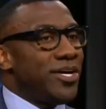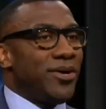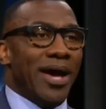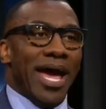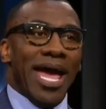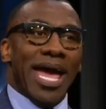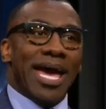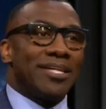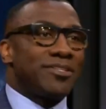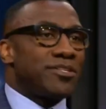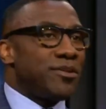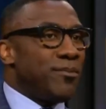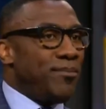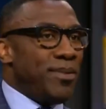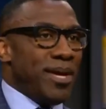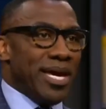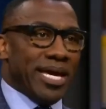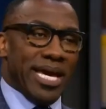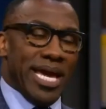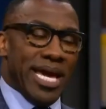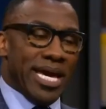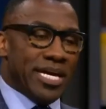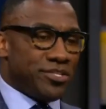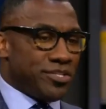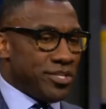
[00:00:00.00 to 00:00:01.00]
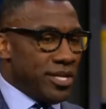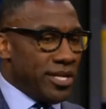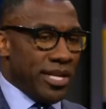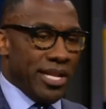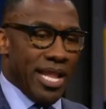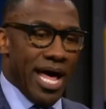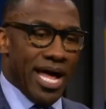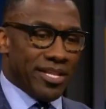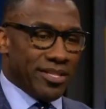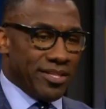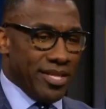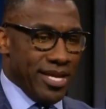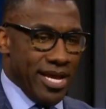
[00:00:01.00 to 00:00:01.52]
has the big S and a
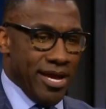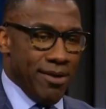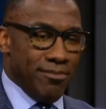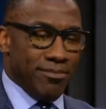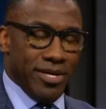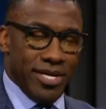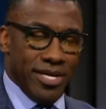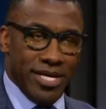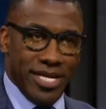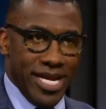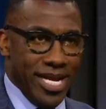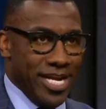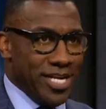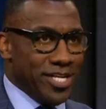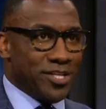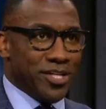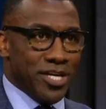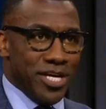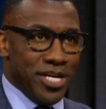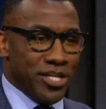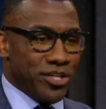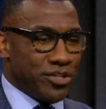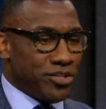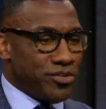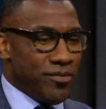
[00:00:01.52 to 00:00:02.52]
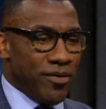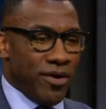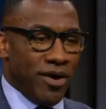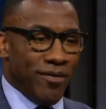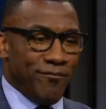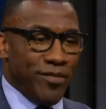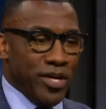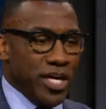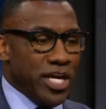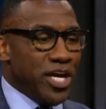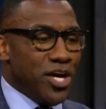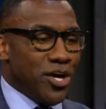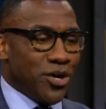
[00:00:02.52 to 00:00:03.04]
lot of the implement in his
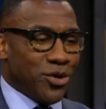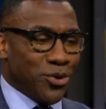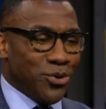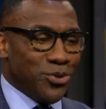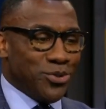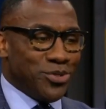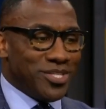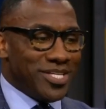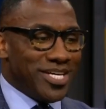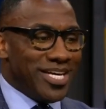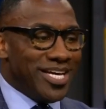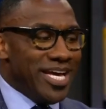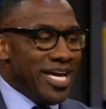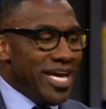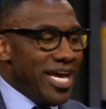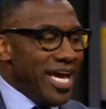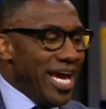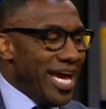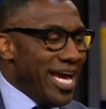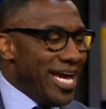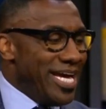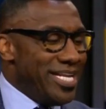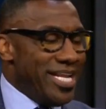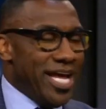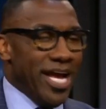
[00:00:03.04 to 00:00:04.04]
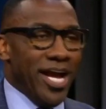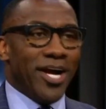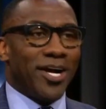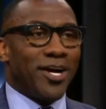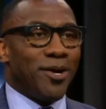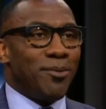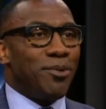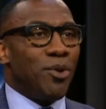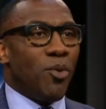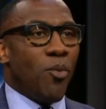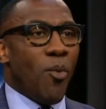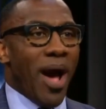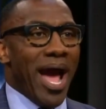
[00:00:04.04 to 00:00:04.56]
vehicles. Yeah. And the heck
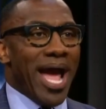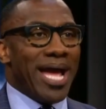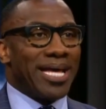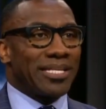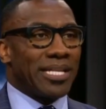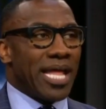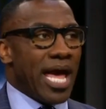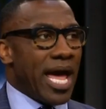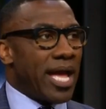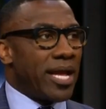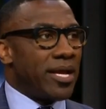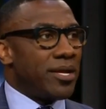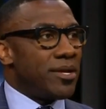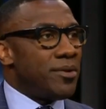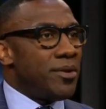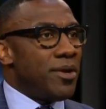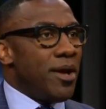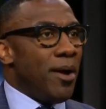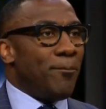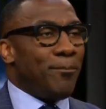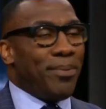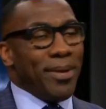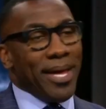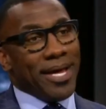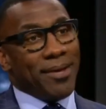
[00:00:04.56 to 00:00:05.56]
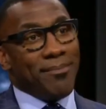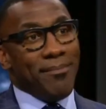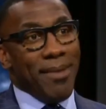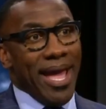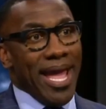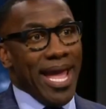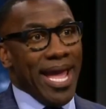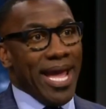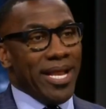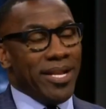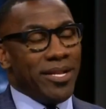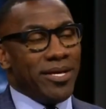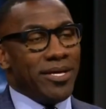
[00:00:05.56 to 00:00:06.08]
of Dwight, like, big
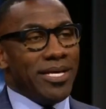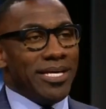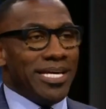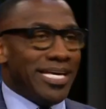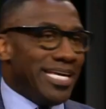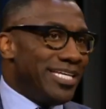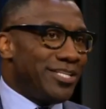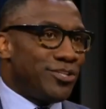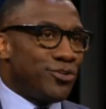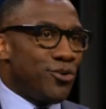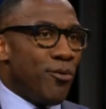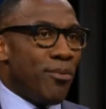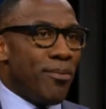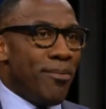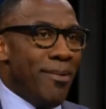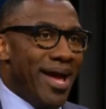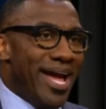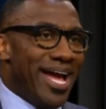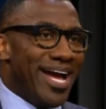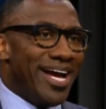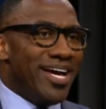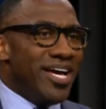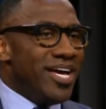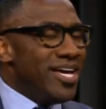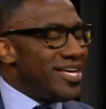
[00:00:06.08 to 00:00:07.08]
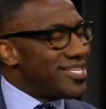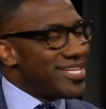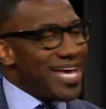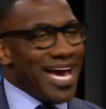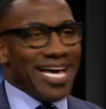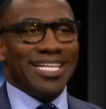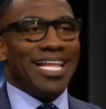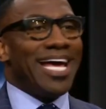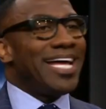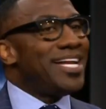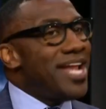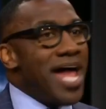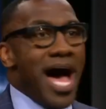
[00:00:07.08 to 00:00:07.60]
man, he's Superman. Yeah. Shaq
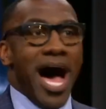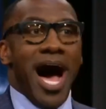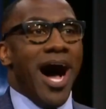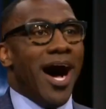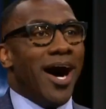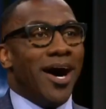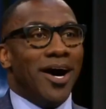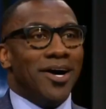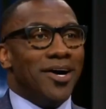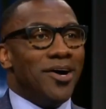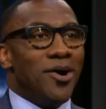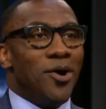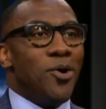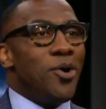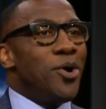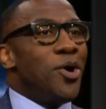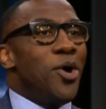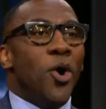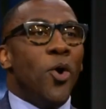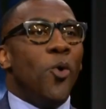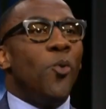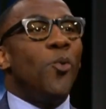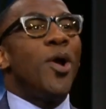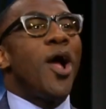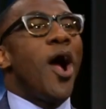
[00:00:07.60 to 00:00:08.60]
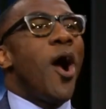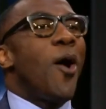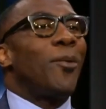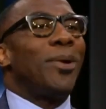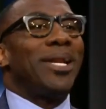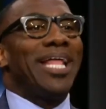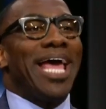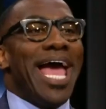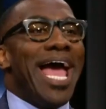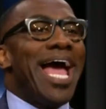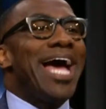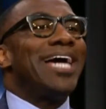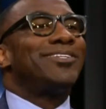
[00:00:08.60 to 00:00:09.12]
like, nah, we
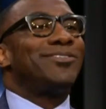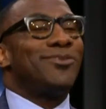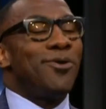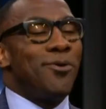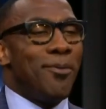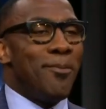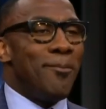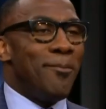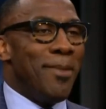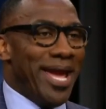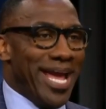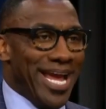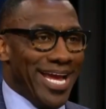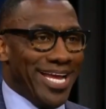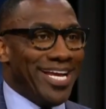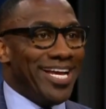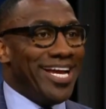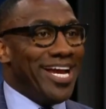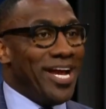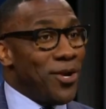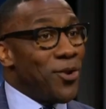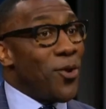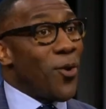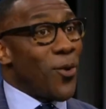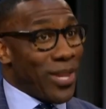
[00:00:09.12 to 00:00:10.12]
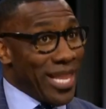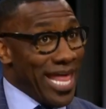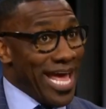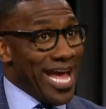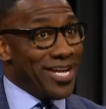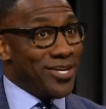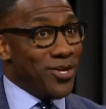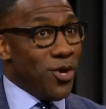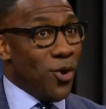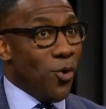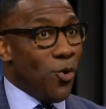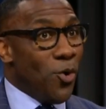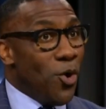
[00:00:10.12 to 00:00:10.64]
already had Superman in
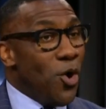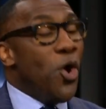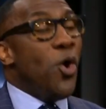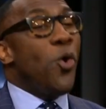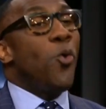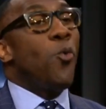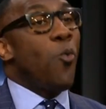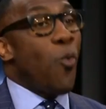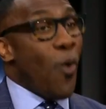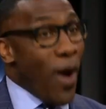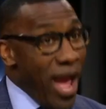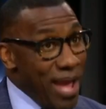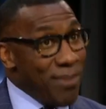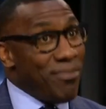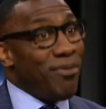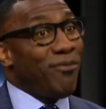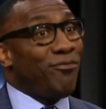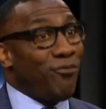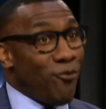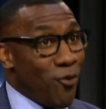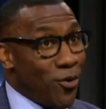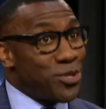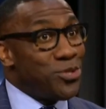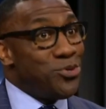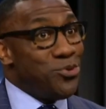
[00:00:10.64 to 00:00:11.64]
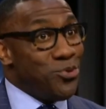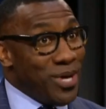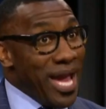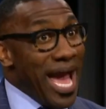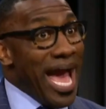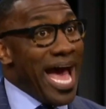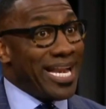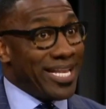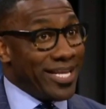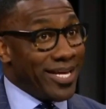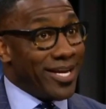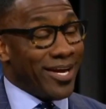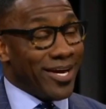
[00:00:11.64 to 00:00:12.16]
Orlando way before you
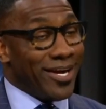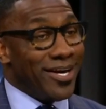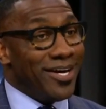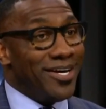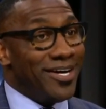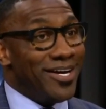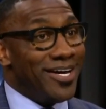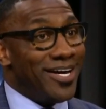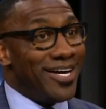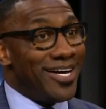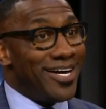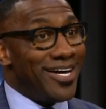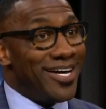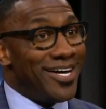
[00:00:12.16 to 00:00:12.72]
got here. Well,